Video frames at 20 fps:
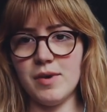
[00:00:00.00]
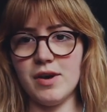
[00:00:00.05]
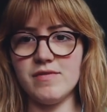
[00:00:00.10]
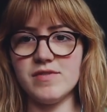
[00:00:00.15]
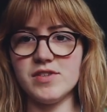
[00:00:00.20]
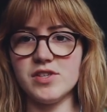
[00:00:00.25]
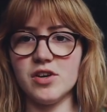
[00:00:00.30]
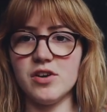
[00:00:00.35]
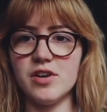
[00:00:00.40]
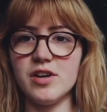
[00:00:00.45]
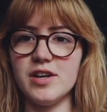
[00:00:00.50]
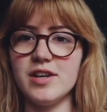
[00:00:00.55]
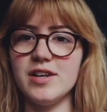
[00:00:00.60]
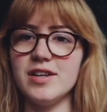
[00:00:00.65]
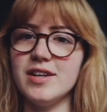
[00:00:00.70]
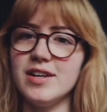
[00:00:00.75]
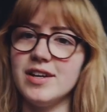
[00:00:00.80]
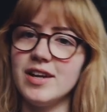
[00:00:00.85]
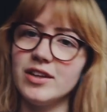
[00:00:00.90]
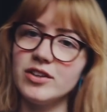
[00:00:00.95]
I've started
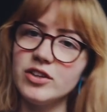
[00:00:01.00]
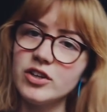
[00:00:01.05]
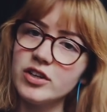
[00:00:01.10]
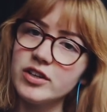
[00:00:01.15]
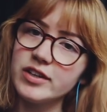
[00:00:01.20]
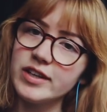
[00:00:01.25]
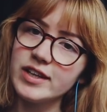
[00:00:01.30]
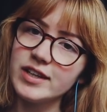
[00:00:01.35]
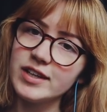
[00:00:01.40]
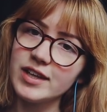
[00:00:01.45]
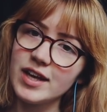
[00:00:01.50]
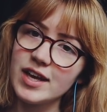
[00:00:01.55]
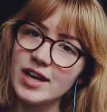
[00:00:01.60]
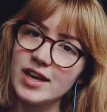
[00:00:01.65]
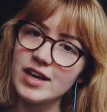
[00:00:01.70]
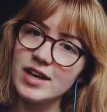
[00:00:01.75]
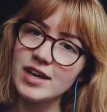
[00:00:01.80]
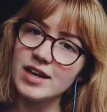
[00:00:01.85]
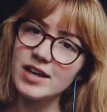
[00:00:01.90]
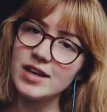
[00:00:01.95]
it and I look like
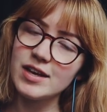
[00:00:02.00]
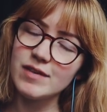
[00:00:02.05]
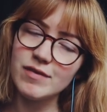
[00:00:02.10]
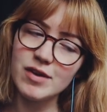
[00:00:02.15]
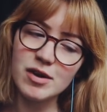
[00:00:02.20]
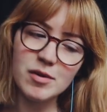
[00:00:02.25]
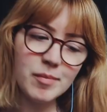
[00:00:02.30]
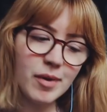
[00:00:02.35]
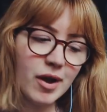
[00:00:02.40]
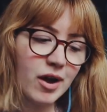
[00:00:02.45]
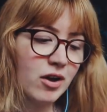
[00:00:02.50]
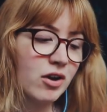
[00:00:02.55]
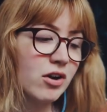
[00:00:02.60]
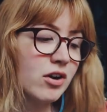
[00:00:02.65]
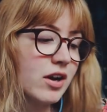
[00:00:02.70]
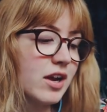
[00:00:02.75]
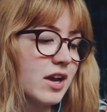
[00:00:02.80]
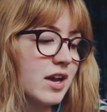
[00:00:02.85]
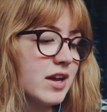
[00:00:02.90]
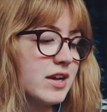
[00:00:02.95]
a
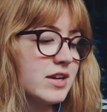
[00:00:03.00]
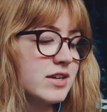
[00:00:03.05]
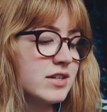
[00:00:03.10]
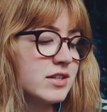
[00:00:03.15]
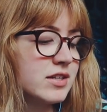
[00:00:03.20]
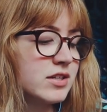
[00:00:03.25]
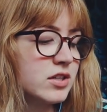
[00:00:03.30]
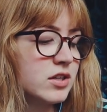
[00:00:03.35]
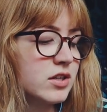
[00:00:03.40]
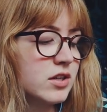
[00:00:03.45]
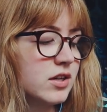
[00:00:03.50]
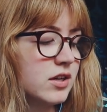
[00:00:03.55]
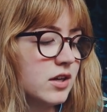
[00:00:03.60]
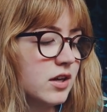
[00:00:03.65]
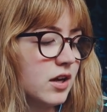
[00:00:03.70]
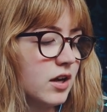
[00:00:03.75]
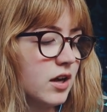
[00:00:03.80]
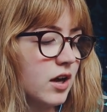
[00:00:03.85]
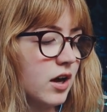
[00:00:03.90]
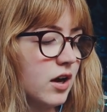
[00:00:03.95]
vampire and
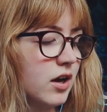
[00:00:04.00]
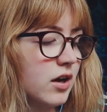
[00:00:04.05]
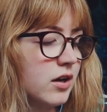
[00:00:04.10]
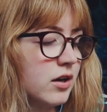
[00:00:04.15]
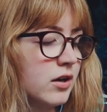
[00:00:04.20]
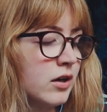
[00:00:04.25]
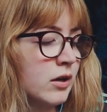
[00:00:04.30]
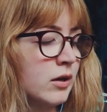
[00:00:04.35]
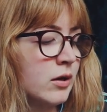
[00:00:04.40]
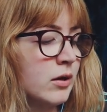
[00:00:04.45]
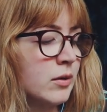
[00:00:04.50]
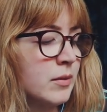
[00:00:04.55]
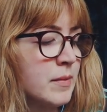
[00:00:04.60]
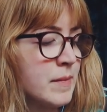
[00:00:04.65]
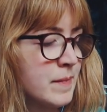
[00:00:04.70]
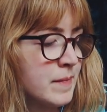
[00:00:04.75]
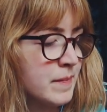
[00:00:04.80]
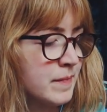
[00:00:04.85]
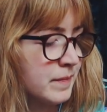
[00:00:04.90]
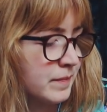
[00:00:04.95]

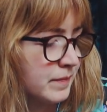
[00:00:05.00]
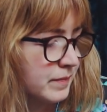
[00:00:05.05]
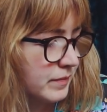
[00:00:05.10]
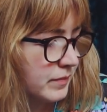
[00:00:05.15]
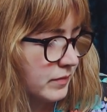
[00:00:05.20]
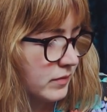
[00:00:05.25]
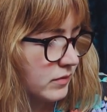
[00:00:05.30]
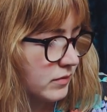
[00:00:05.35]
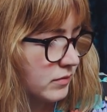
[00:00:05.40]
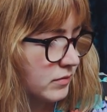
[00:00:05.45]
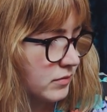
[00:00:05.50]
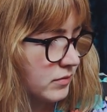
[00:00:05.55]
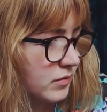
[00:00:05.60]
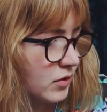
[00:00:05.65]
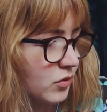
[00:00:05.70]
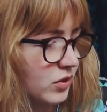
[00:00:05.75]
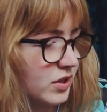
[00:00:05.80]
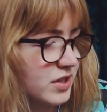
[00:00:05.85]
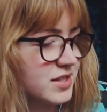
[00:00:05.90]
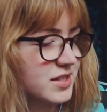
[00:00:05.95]
um
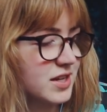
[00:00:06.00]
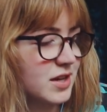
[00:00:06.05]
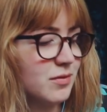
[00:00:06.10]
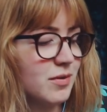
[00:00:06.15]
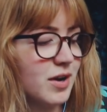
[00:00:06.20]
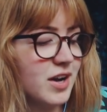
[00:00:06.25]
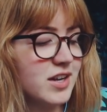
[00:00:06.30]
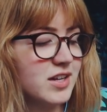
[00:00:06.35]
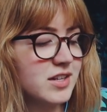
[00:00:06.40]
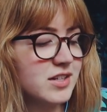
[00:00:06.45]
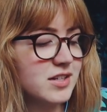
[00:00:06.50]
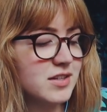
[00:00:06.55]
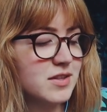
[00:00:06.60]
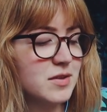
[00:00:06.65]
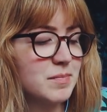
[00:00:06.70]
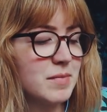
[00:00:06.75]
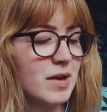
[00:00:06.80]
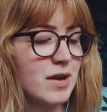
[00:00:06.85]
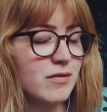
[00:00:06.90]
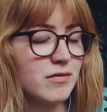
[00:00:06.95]
let's get right into
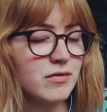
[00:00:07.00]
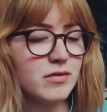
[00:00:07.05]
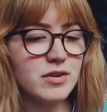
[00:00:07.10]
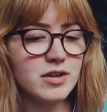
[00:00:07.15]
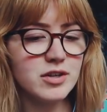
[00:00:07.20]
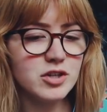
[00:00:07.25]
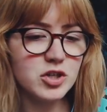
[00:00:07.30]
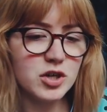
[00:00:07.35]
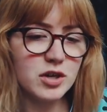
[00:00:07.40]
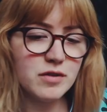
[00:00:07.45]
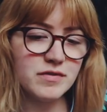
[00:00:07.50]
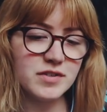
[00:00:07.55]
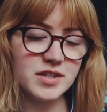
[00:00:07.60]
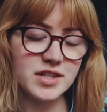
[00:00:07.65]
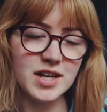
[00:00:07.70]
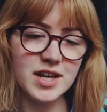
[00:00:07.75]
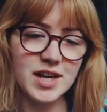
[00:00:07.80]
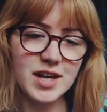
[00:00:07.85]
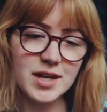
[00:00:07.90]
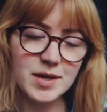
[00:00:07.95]
the beverage of
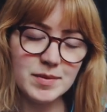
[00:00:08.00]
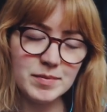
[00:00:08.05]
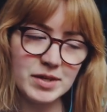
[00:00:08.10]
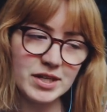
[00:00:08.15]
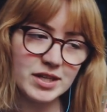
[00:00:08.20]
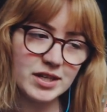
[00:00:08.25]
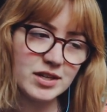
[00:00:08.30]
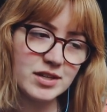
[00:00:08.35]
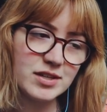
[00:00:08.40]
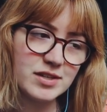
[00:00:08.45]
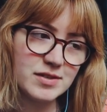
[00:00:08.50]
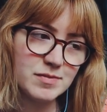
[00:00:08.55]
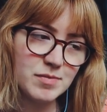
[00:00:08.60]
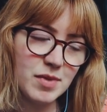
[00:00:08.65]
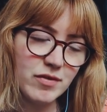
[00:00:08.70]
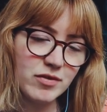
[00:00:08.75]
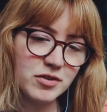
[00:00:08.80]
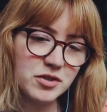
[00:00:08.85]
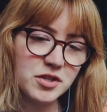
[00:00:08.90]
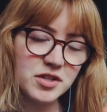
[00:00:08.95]
today because
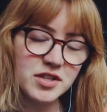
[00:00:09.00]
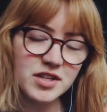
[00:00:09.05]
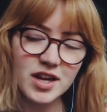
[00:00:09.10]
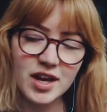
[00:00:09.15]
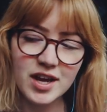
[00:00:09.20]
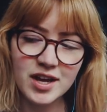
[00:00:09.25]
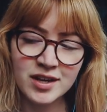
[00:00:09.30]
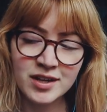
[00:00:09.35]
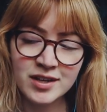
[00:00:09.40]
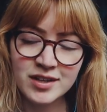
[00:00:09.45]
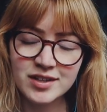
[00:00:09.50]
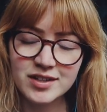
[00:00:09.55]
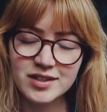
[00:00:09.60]
beverage of the day